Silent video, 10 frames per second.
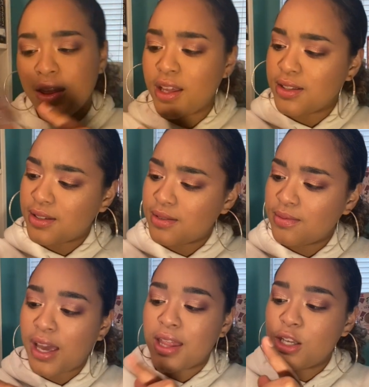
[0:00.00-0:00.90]
think it's,
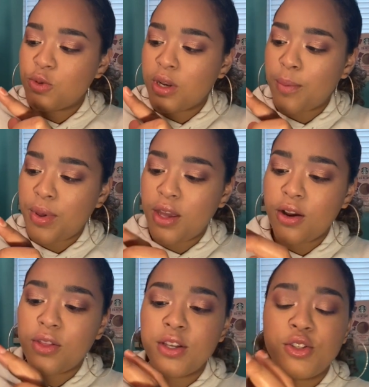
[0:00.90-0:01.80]
yeah, this one up
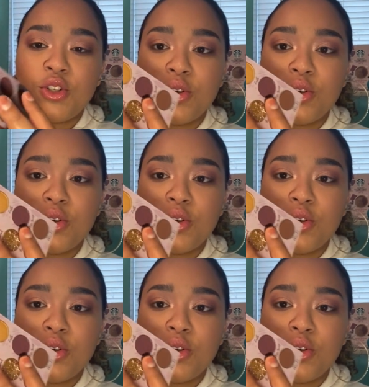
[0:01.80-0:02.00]
here. These